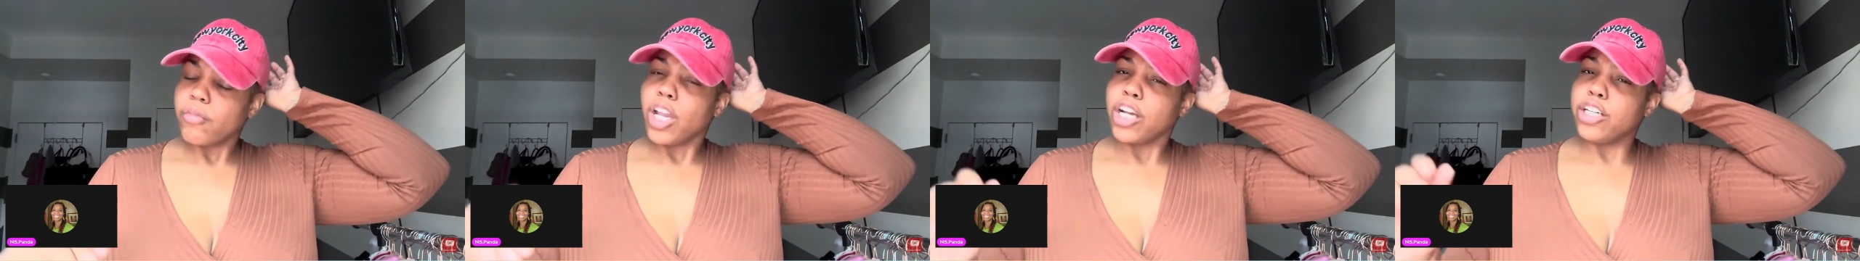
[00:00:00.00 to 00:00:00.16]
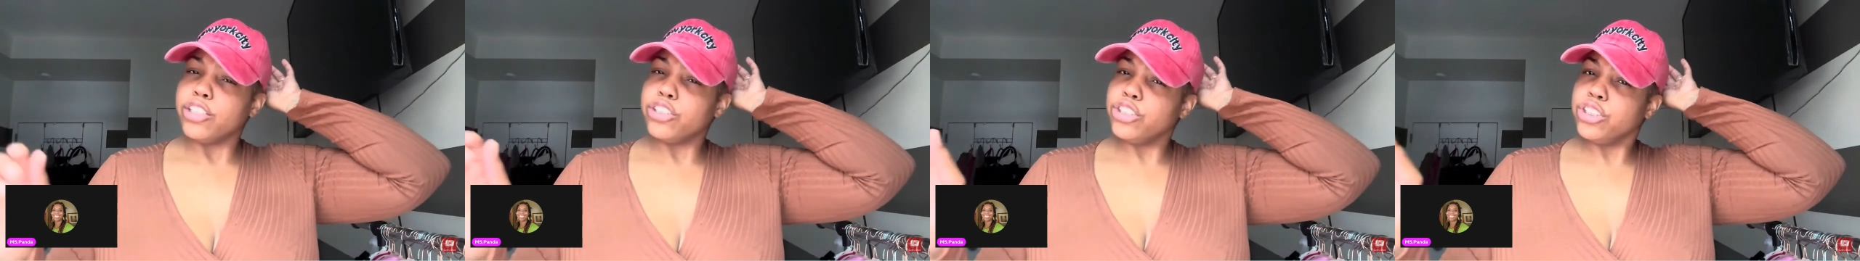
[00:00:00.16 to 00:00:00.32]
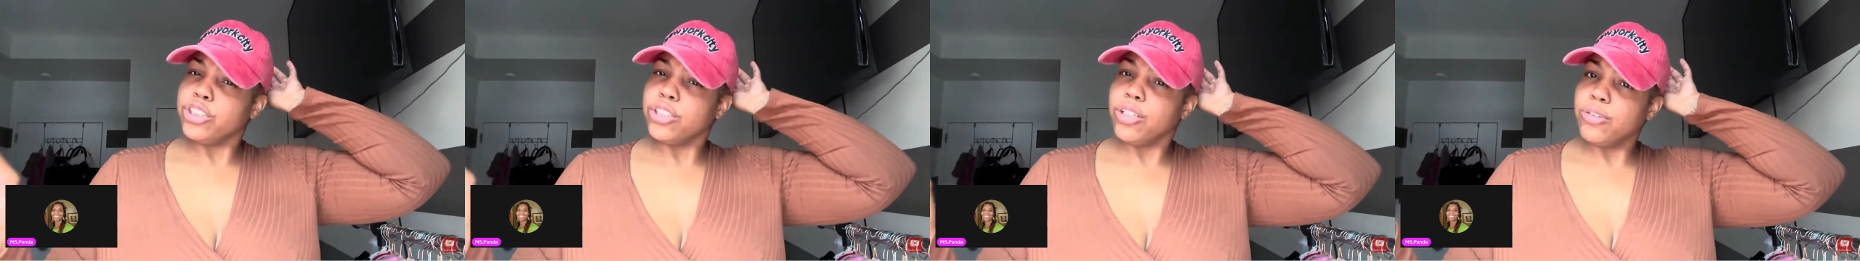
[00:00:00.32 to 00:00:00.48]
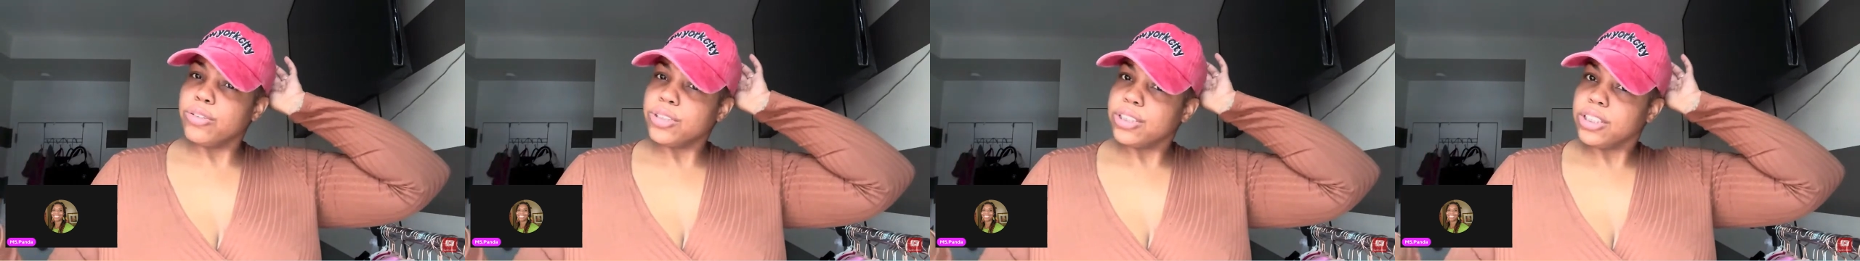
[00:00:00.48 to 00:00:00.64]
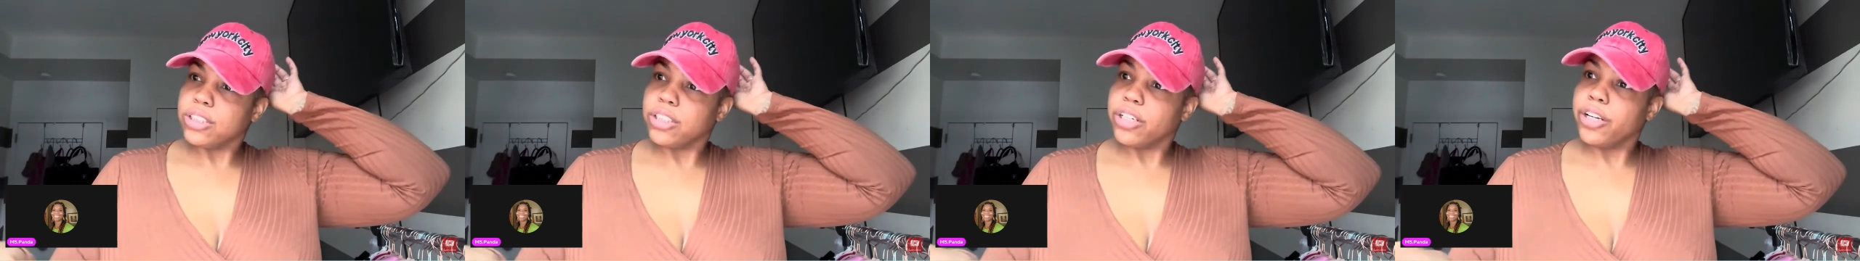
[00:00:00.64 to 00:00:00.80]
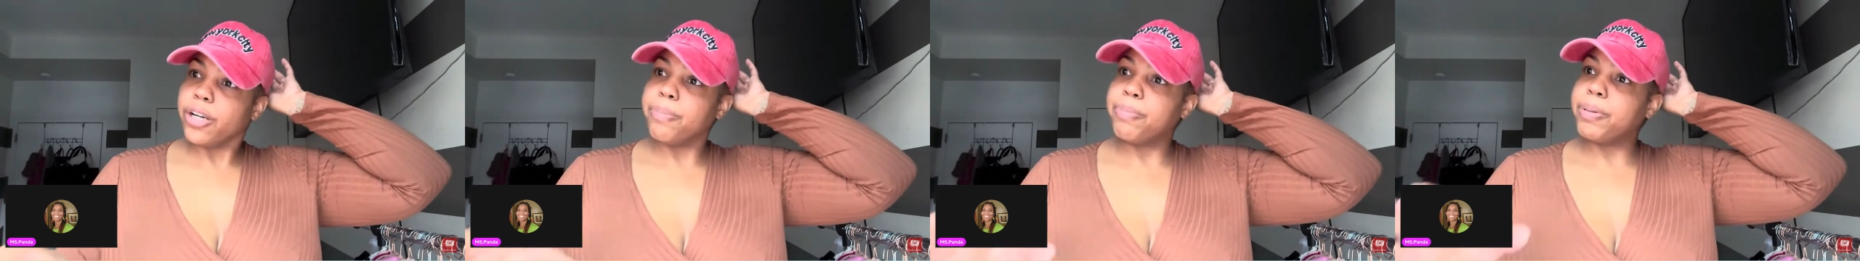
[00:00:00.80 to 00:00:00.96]
She goes to
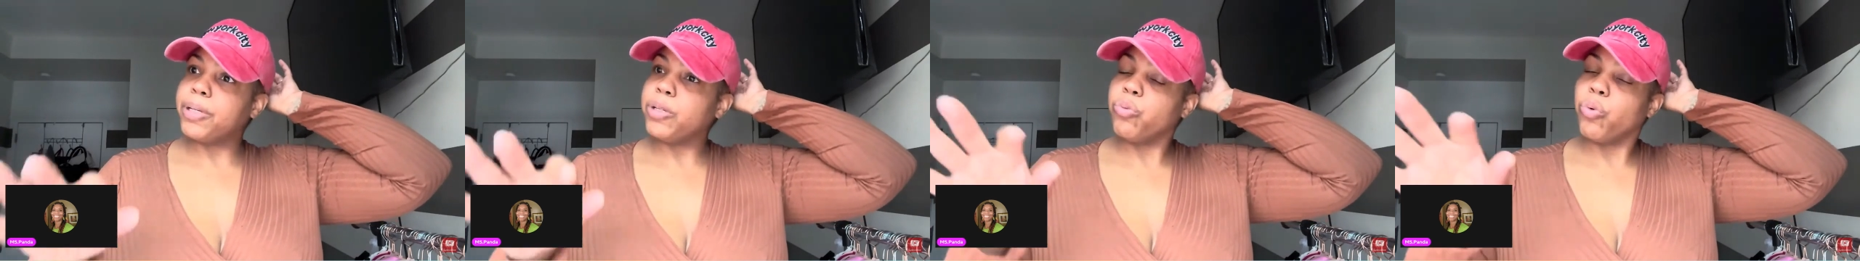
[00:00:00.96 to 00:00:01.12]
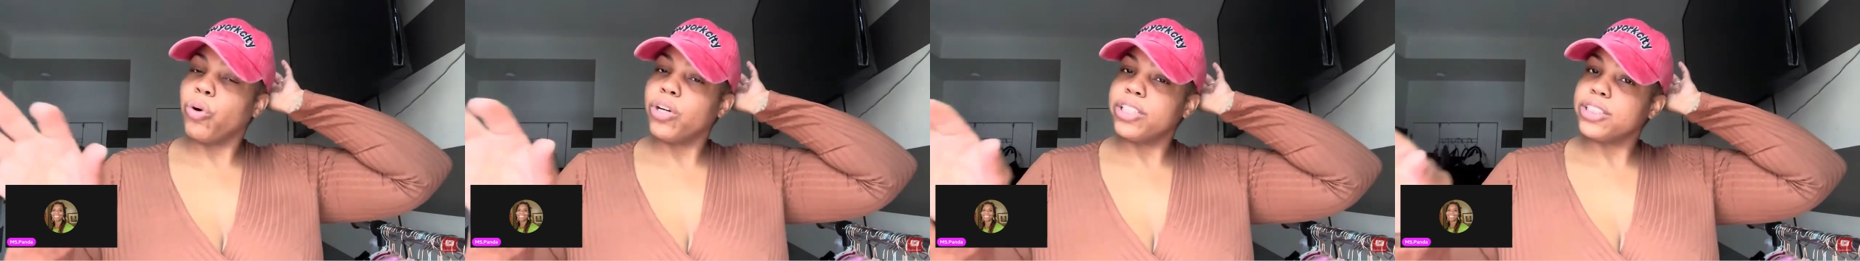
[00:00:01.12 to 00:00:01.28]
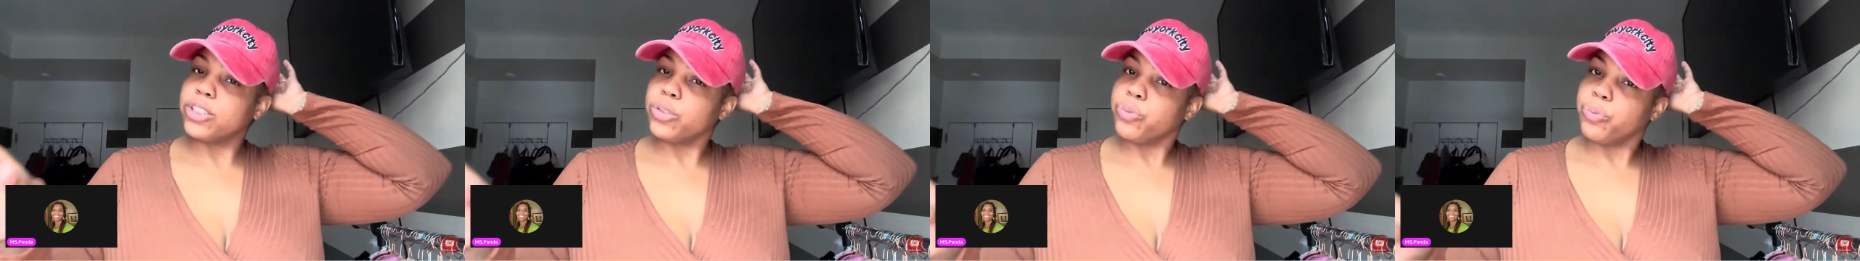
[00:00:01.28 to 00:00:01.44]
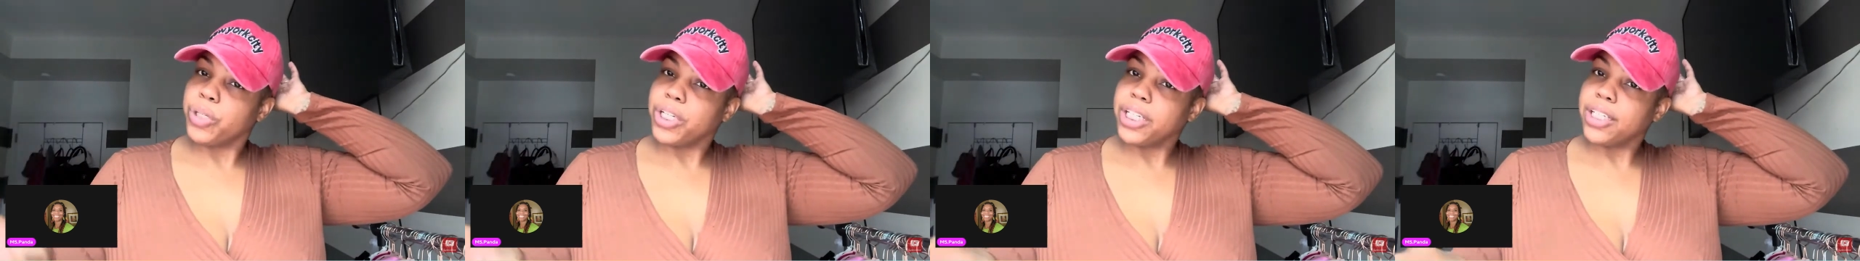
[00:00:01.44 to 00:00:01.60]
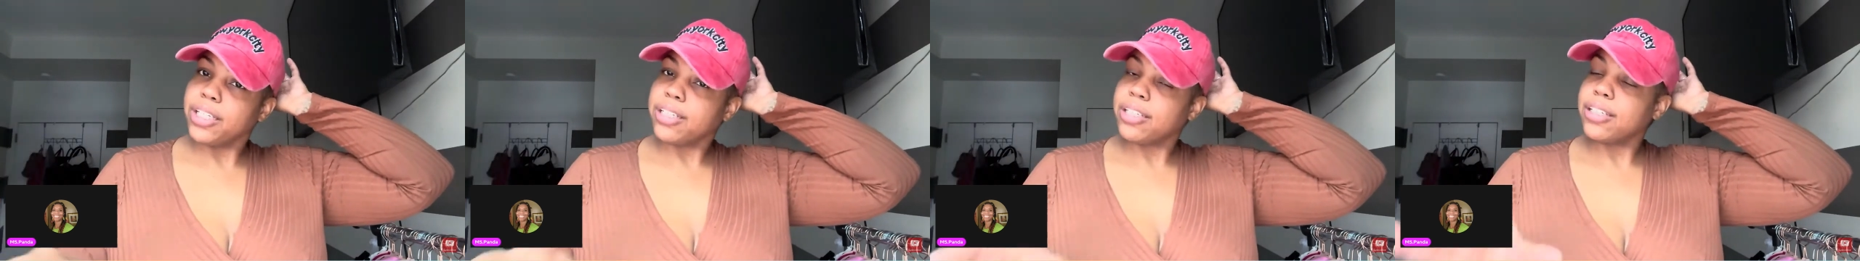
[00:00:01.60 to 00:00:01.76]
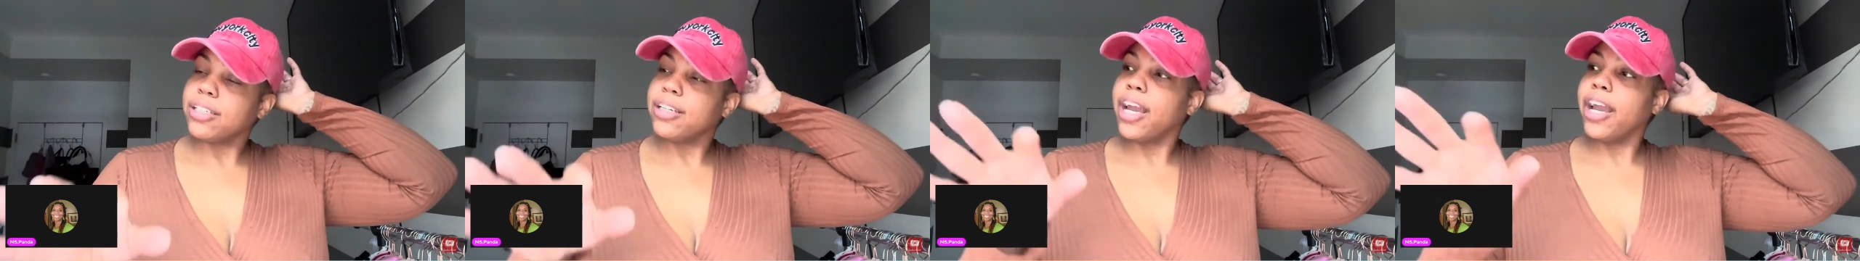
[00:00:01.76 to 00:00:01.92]
therapy once a
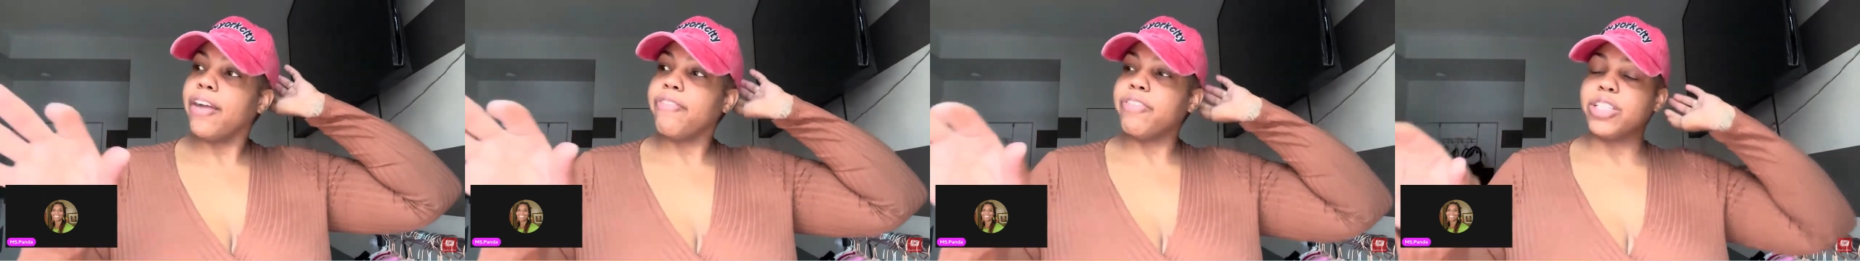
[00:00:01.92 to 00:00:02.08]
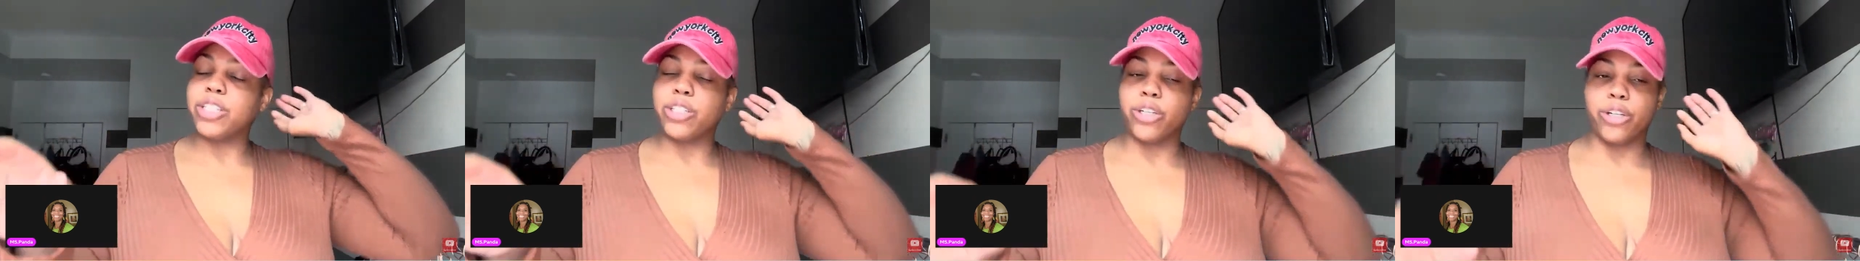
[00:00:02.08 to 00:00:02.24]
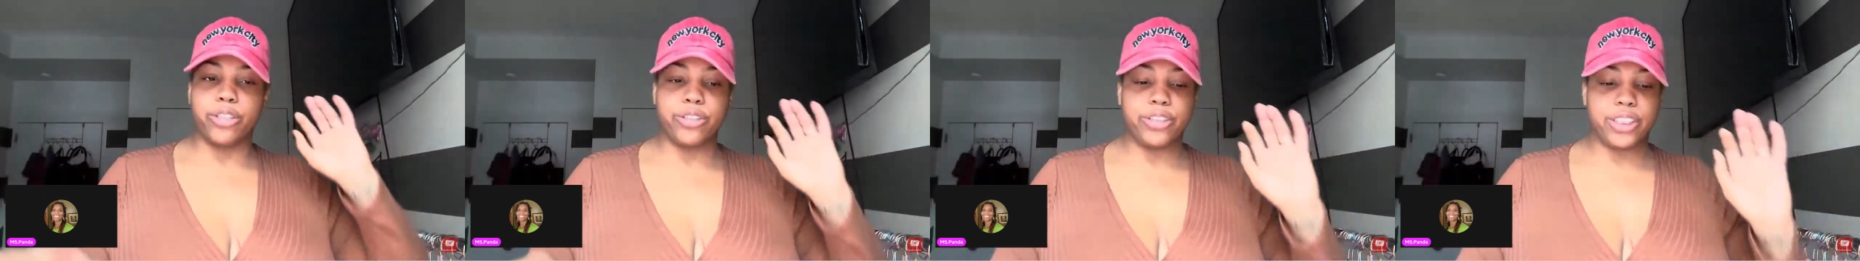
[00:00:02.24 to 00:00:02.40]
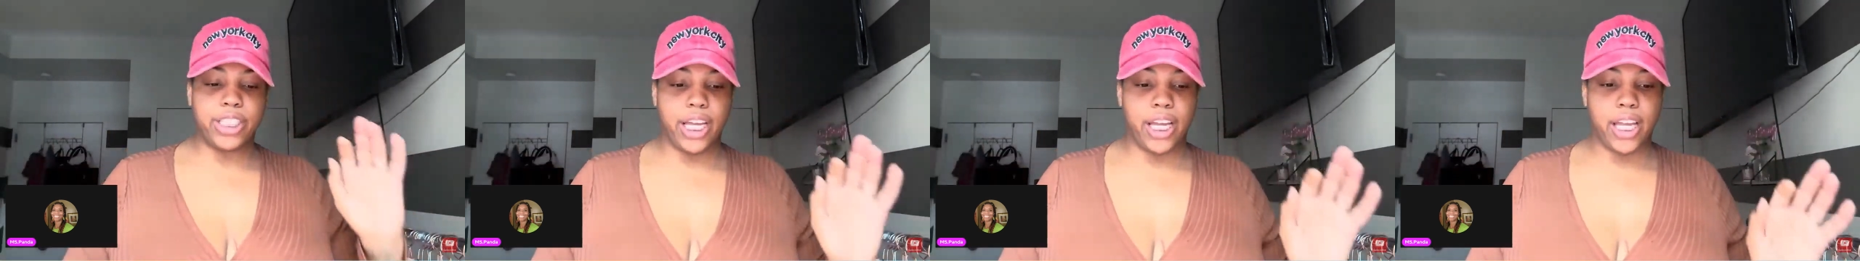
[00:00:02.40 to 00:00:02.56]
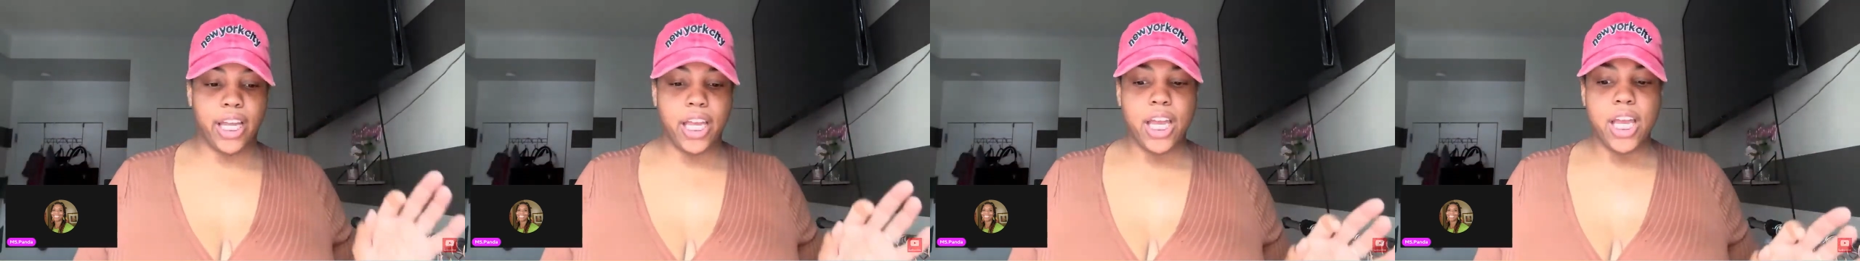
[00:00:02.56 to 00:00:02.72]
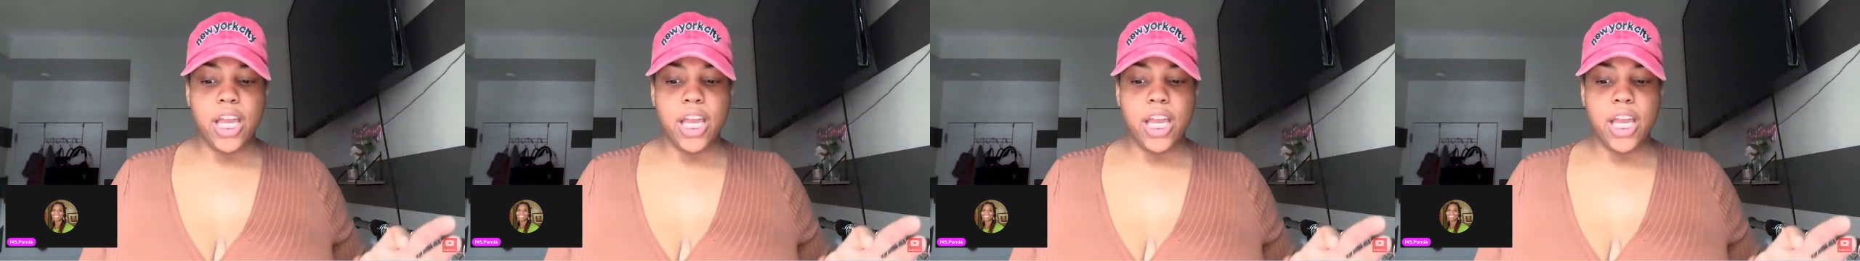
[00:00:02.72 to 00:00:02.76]
week, every Thursday.